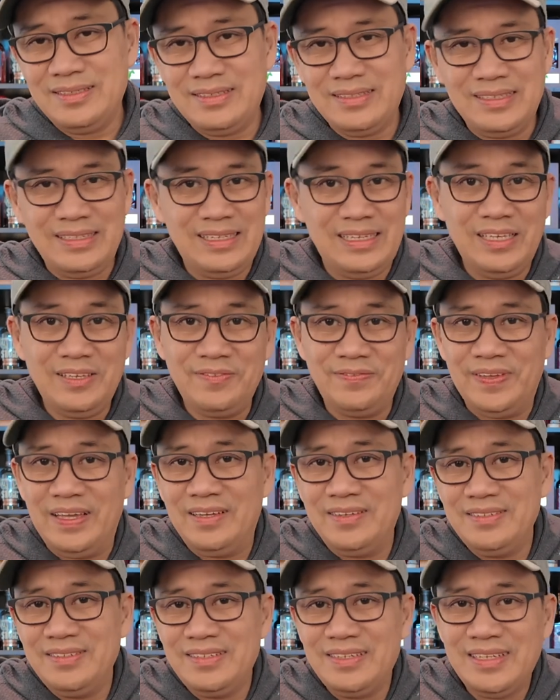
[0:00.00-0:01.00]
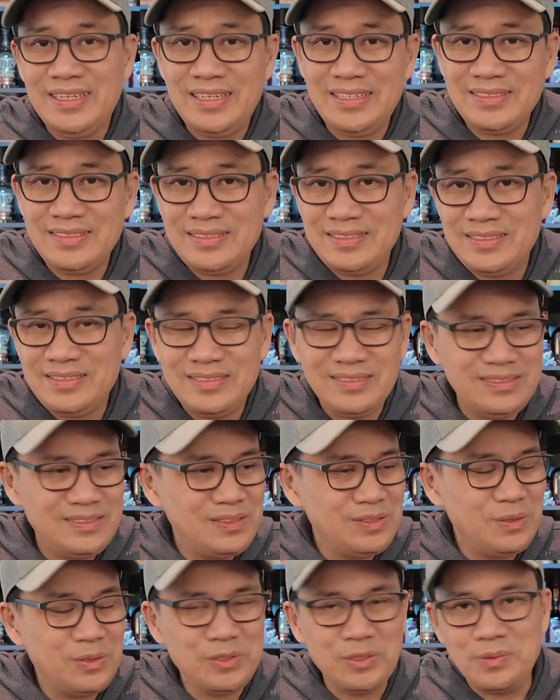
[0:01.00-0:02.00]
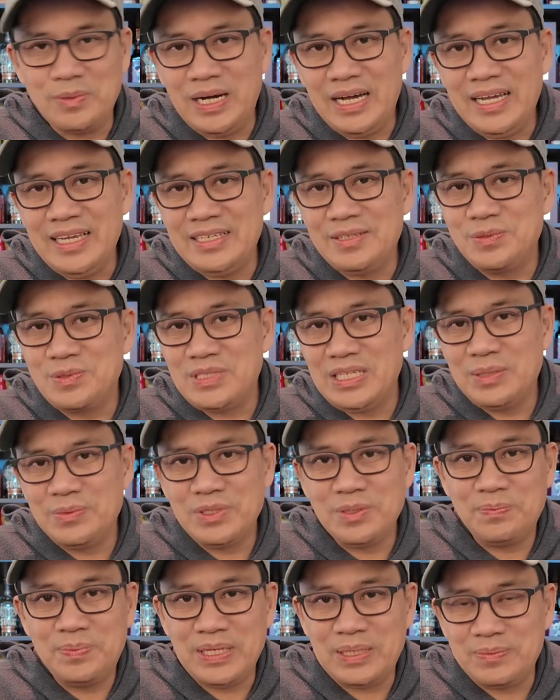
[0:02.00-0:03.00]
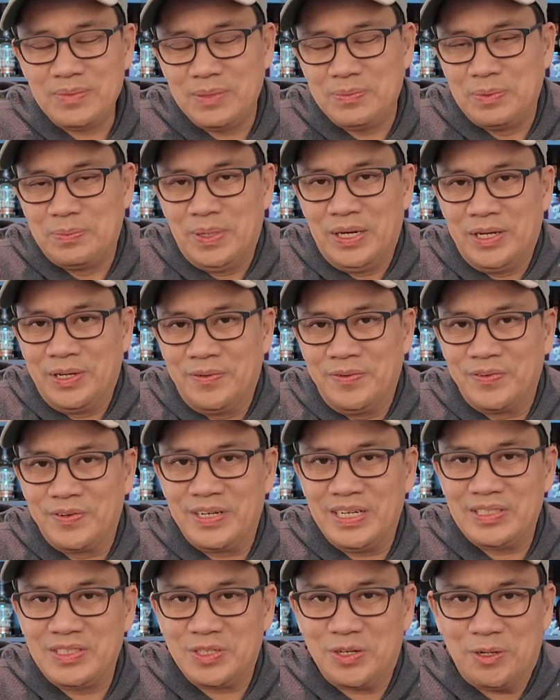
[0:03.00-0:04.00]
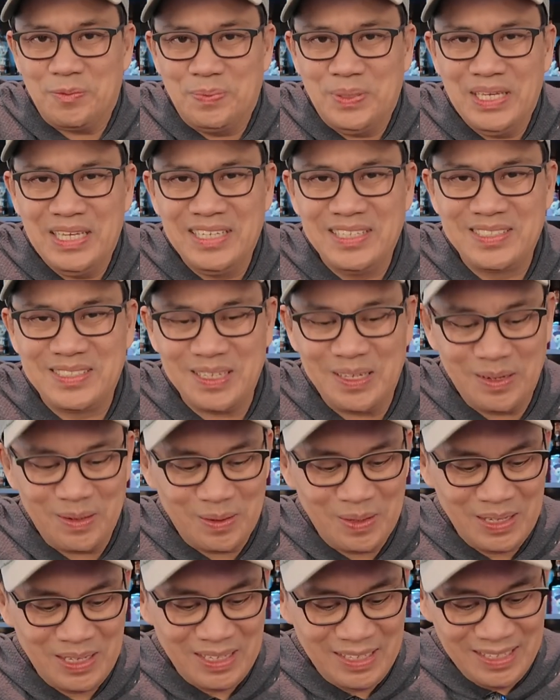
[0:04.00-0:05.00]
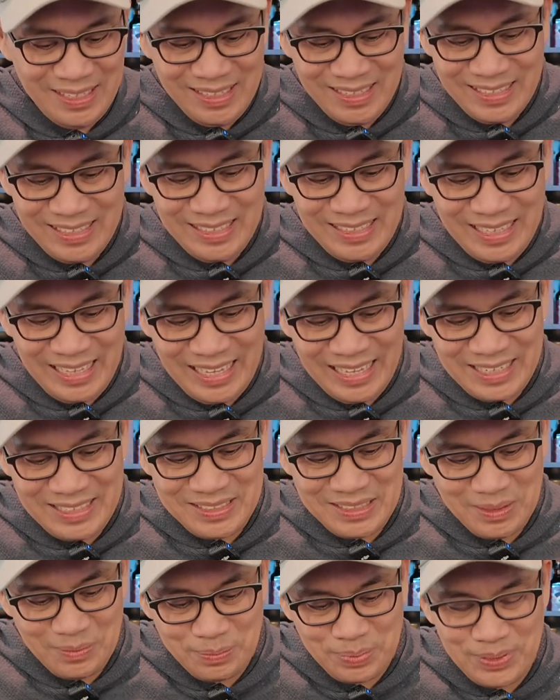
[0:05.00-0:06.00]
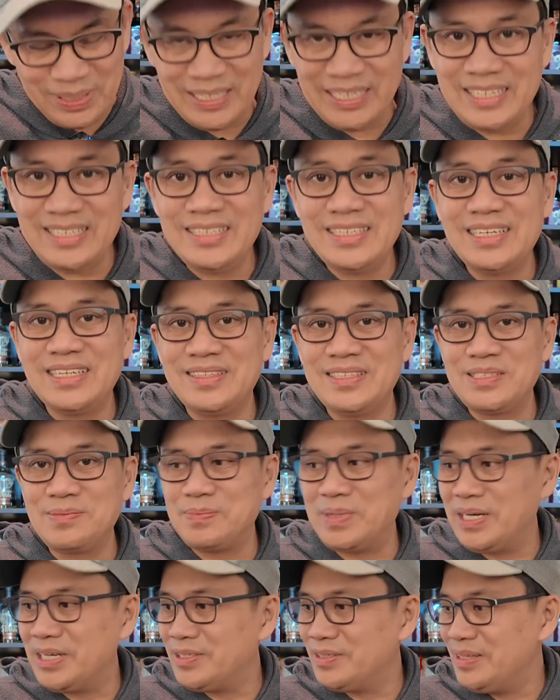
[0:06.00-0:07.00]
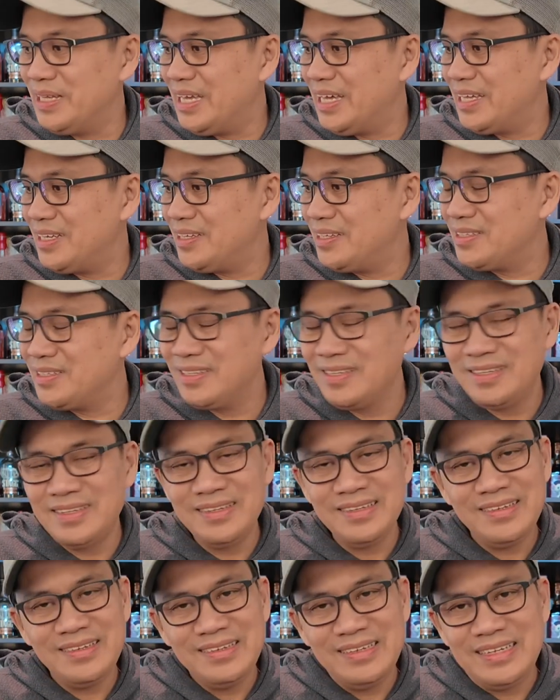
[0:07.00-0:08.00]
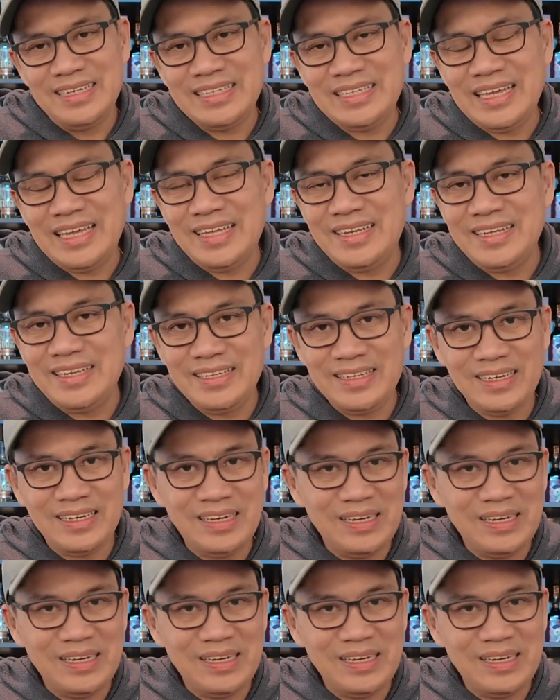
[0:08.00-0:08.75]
he found it at Total Wine and was able to pick me up a bottle for SRP. So can't complain to get this bottle added. And again,